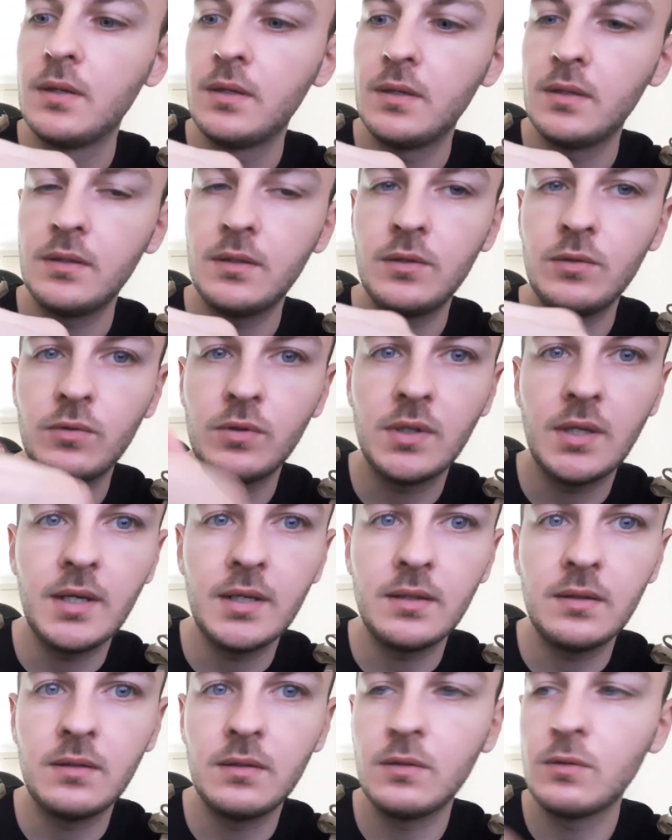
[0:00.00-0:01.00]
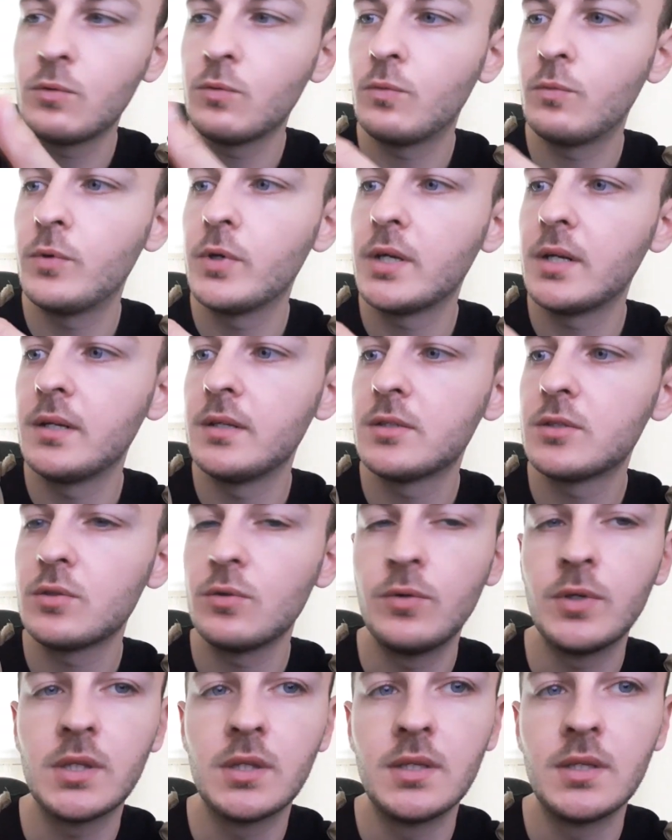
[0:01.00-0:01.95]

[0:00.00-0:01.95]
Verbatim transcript: and then you tighten it quickly so it